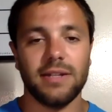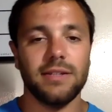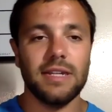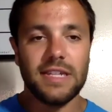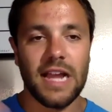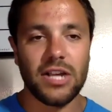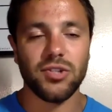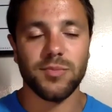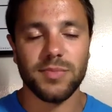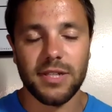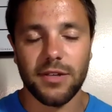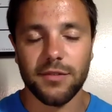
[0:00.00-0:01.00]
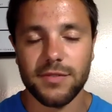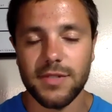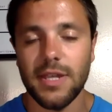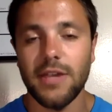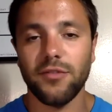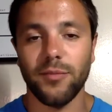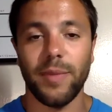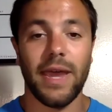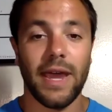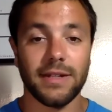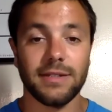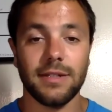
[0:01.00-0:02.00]
detach themselves from
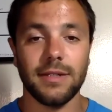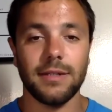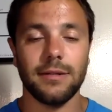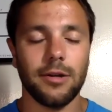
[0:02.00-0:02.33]
actin,